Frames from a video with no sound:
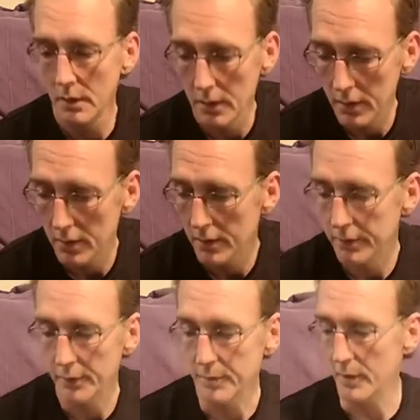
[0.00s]

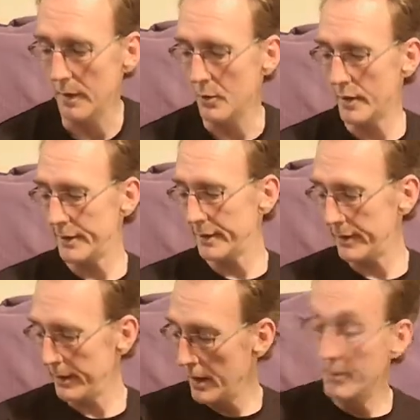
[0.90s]
Talked about them
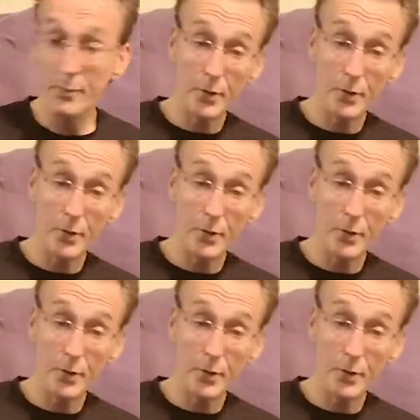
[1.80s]
already.